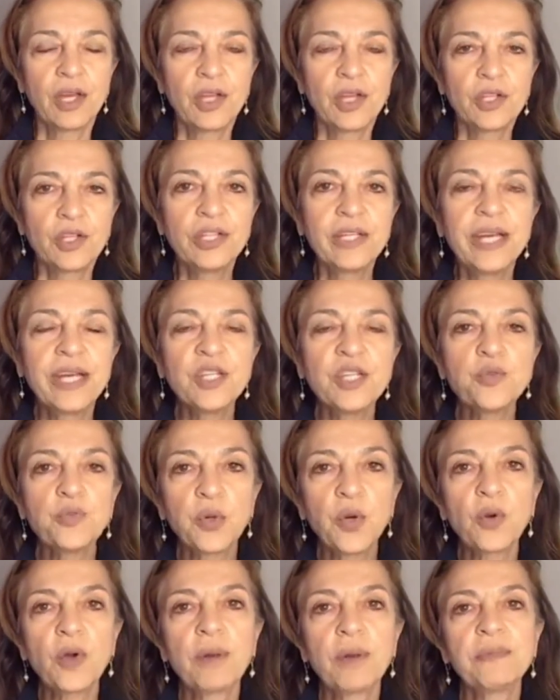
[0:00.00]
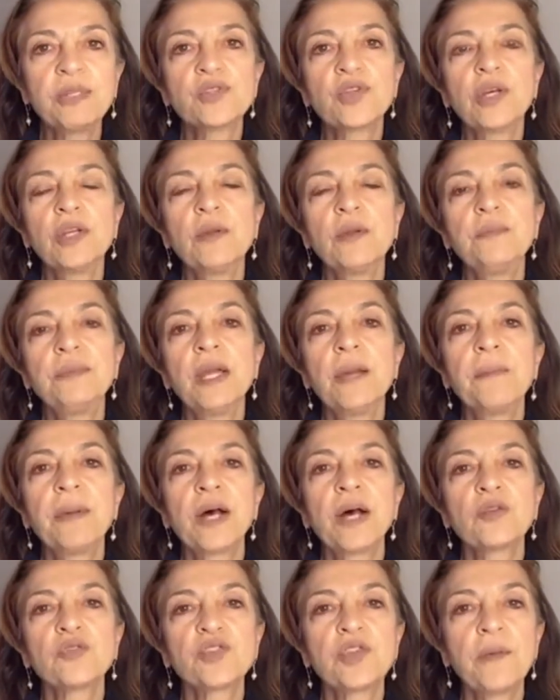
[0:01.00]
today's program is going to be
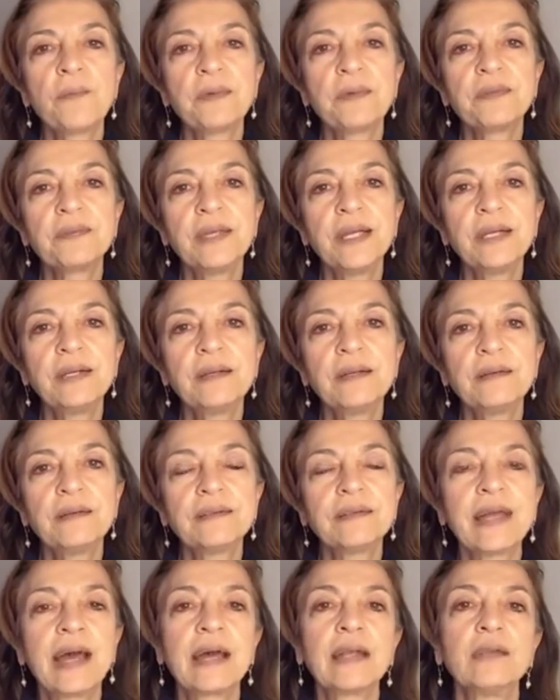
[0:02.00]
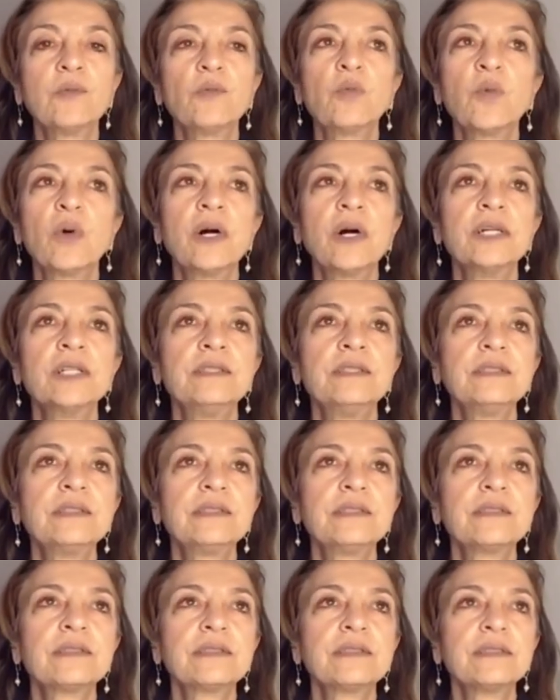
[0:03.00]
about something that
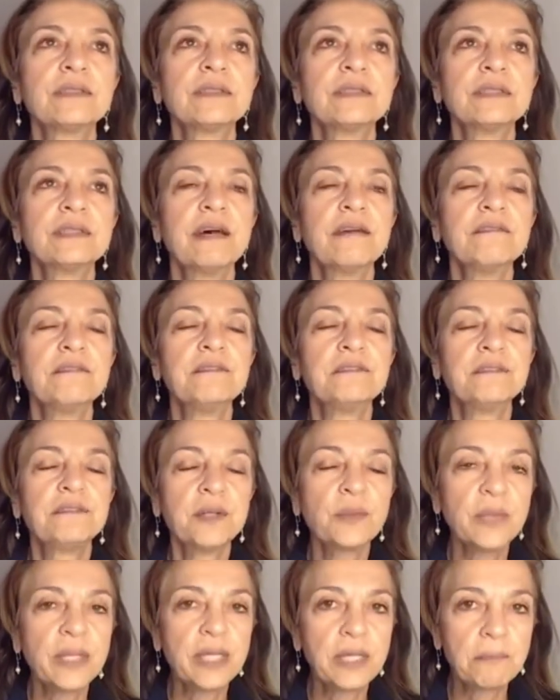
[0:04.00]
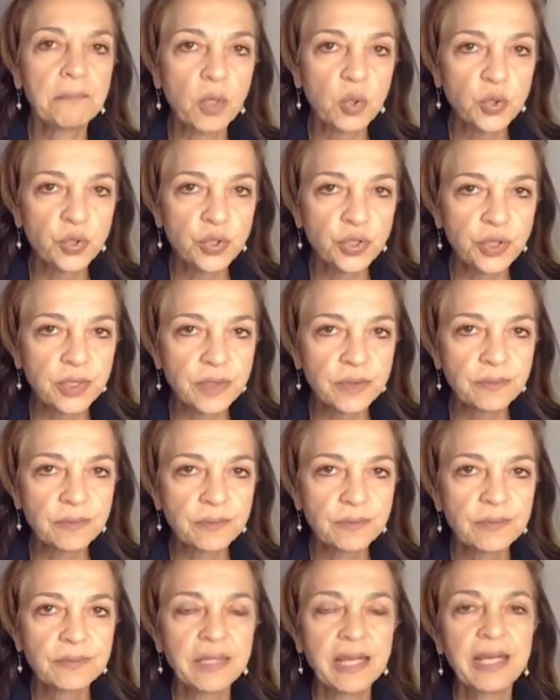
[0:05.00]
was very emotional.
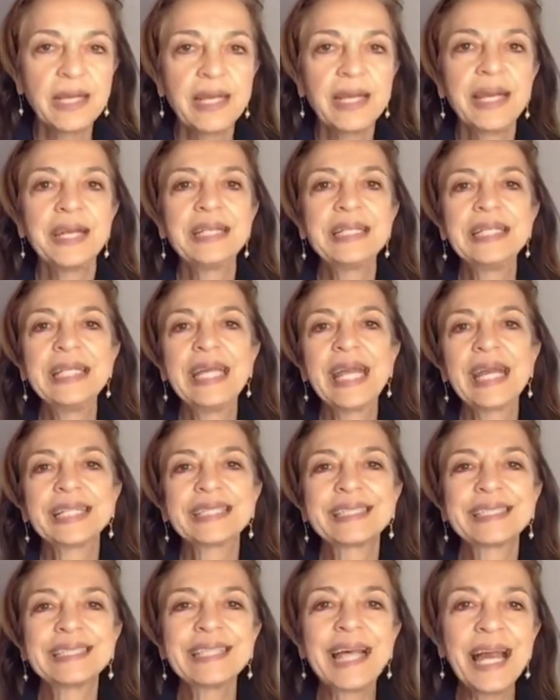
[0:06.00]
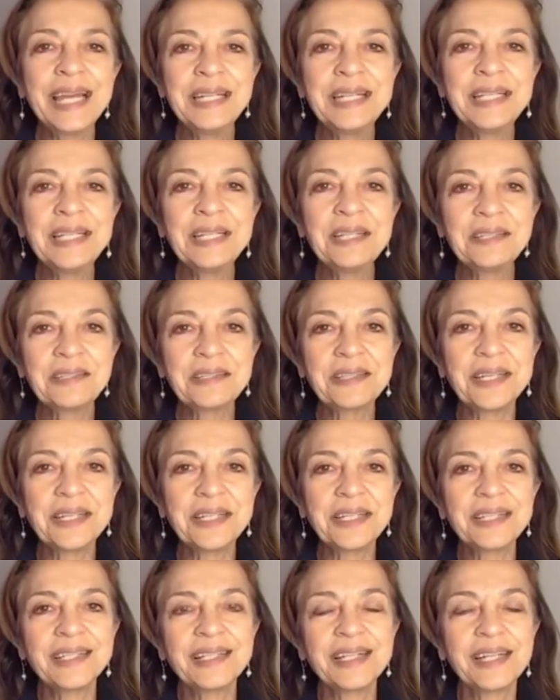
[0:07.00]
And the exciting
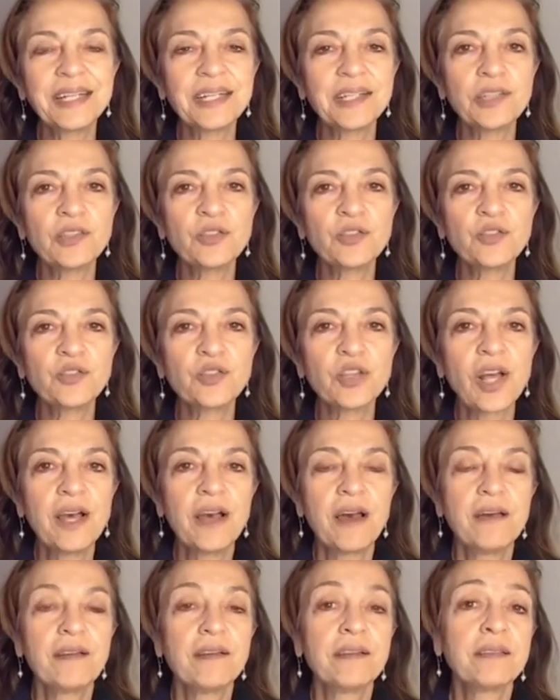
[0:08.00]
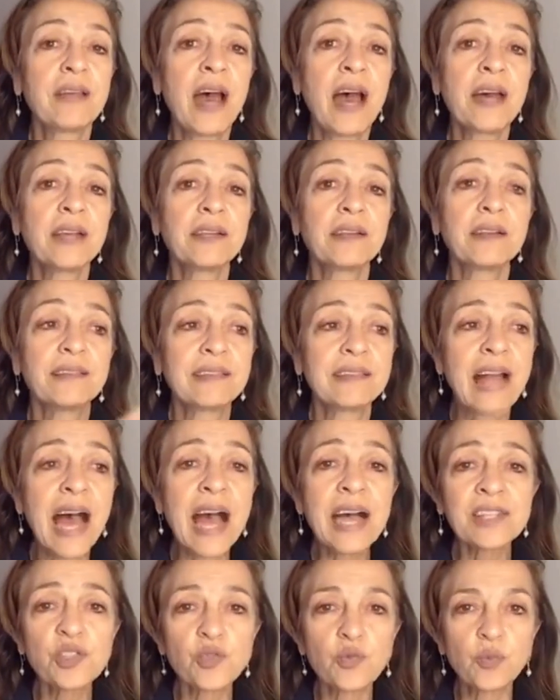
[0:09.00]
thing is that
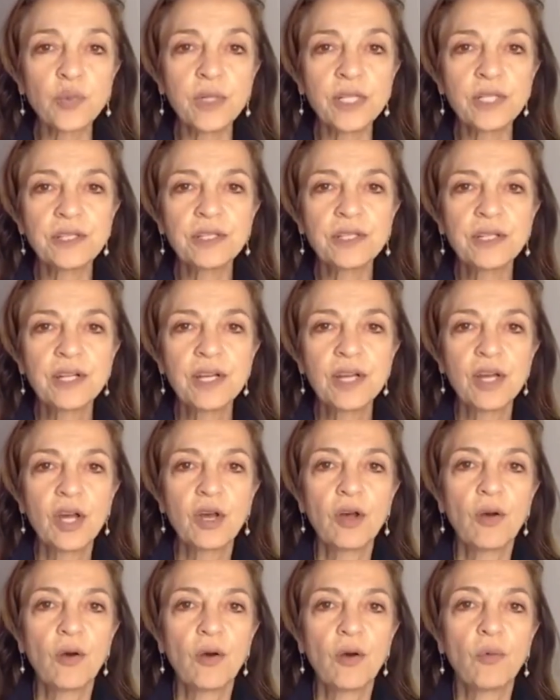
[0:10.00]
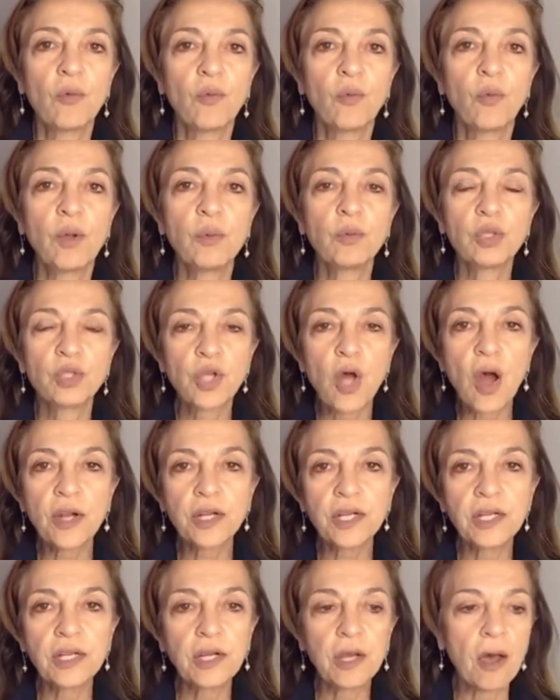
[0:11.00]
last week we were
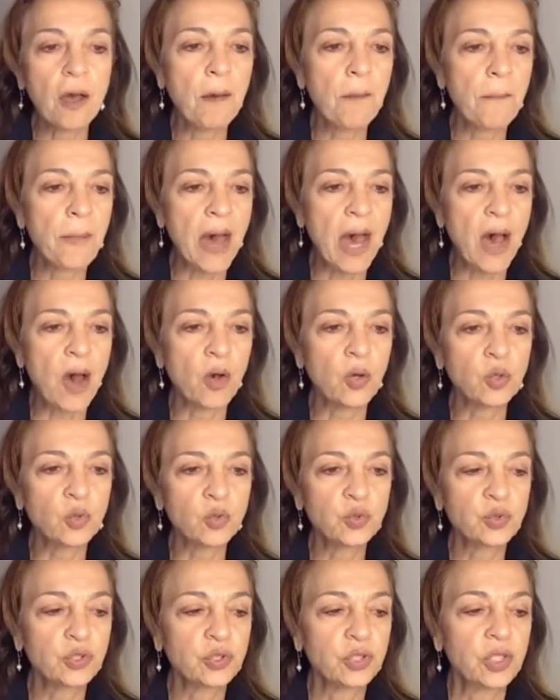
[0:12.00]
talking about